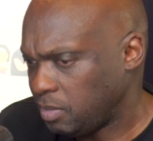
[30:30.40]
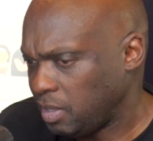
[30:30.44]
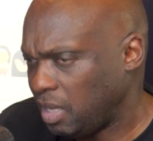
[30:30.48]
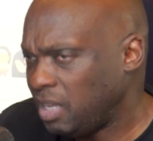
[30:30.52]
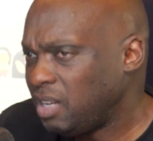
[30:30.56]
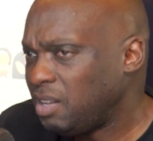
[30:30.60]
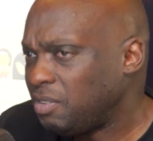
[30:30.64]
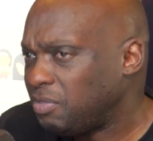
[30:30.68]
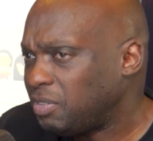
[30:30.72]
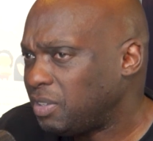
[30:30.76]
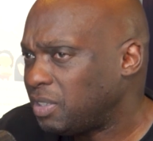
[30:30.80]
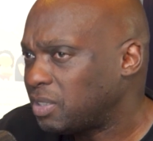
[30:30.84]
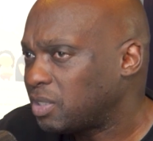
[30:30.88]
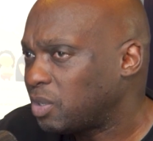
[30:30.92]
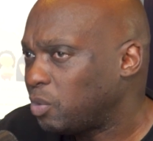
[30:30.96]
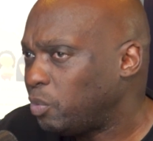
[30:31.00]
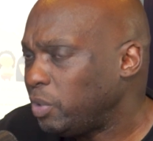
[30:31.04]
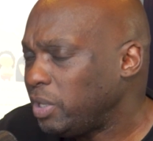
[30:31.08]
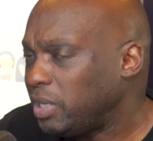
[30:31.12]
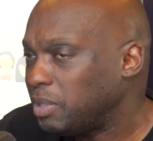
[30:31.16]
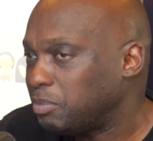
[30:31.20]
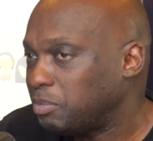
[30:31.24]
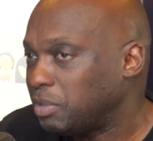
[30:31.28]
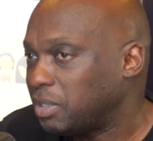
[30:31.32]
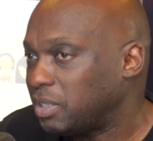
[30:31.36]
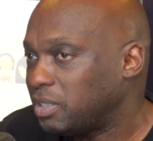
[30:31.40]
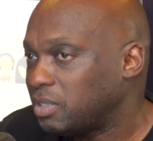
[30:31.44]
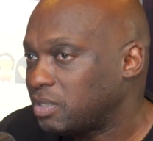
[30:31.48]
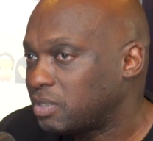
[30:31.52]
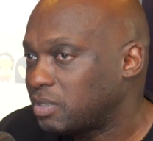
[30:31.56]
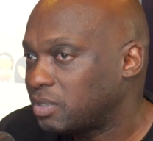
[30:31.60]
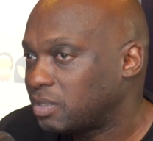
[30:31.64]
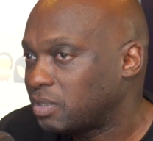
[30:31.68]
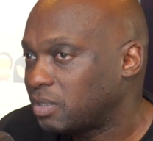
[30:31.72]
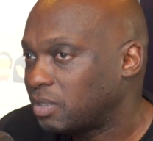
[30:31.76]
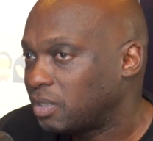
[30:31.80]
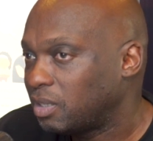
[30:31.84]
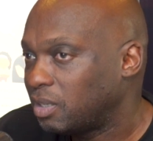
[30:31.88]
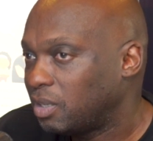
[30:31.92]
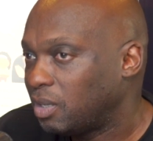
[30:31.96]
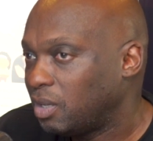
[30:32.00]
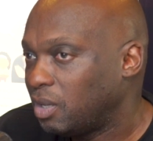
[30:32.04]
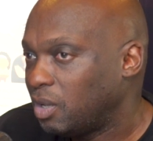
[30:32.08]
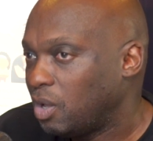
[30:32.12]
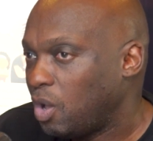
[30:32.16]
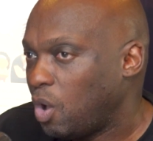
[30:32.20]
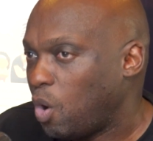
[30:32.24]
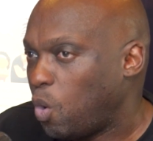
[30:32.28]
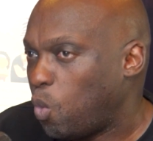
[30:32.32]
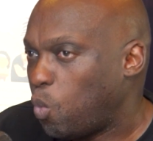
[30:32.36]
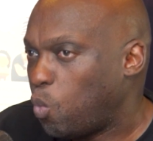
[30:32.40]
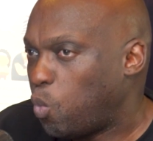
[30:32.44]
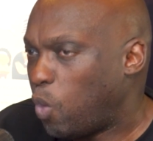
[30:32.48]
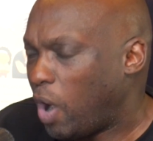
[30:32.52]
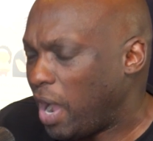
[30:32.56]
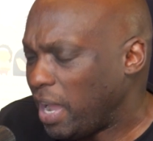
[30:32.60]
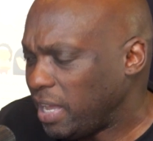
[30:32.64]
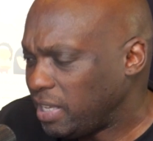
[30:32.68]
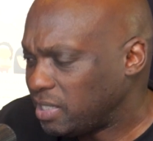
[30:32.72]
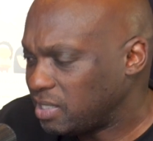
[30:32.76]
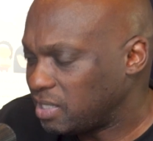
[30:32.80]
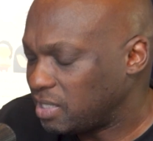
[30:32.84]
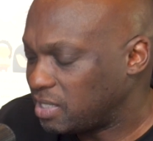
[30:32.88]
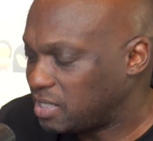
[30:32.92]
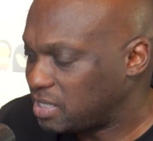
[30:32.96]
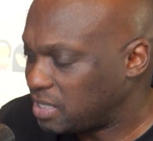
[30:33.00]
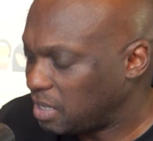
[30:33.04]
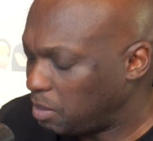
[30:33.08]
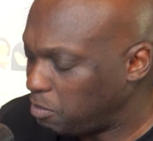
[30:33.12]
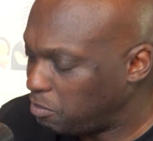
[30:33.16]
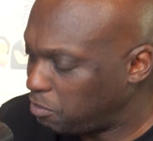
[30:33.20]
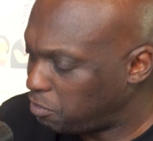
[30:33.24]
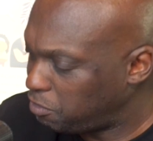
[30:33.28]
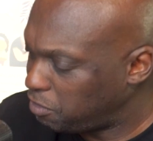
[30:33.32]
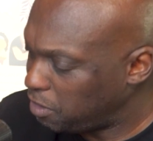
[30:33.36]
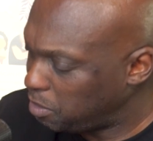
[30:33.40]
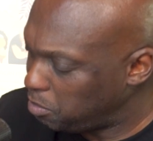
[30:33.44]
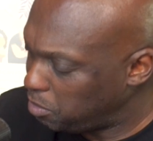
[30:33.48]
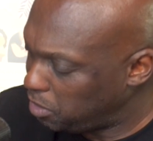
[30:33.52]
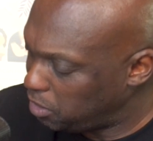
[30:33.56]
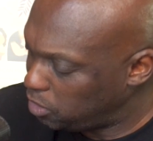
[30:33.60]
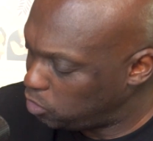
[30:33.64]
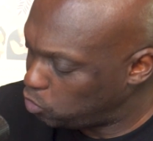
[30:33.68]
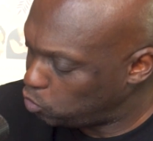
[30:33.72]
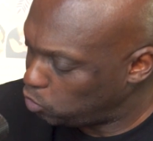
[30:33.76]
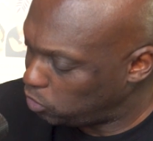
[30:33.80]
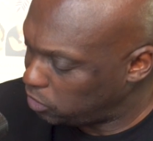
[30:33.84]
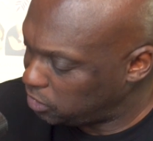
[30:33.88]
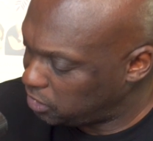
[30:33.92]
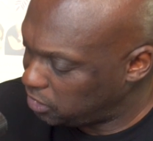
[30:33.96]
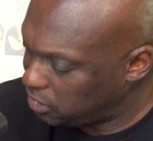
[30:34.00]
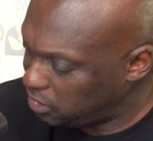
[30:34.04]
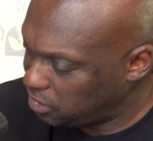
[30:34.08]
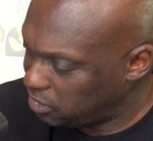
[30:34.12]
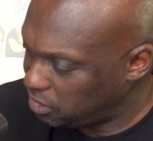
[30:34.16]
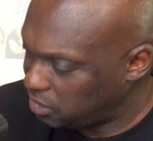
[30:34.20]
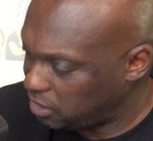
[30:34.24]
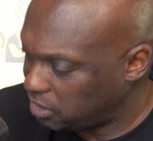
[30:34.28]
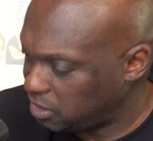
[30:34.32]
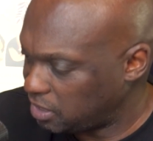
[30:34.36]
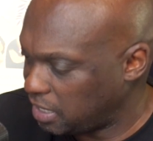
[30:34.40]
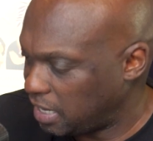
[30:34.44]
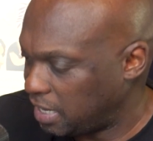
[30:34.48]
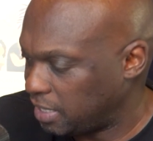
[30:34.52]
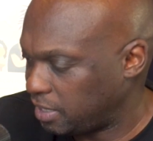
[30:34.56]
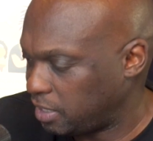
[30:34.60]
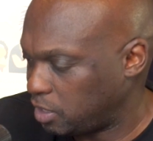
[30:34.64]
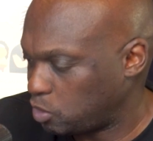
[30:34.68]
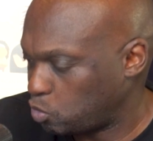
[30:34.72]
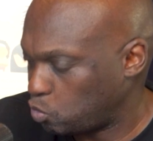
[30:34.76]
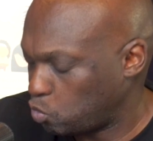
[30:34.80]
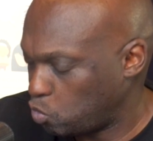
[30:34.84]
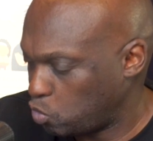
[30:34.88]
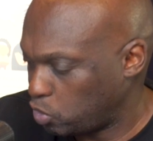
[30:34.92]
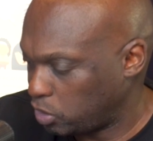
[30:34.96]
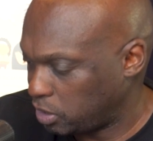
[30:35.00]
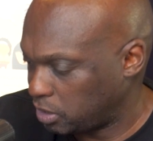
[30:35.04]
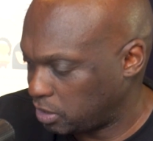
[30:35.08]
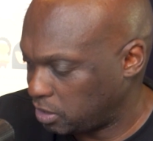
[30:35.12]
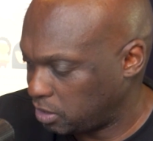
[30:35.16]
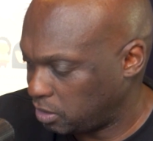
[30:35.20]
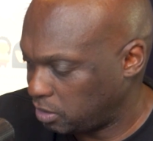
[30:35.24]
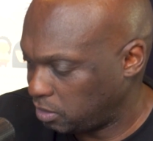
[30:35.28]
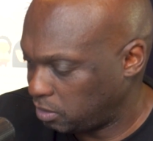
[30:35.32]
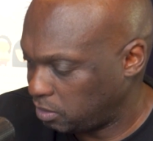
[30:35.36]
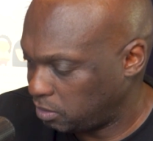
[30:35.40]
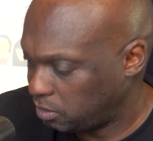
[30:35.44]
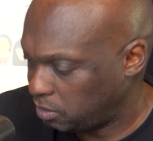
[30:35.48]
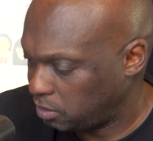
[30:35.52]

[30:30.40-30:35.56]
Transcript: And I felt, wait a minute. Why is it some families will teach it, others won't?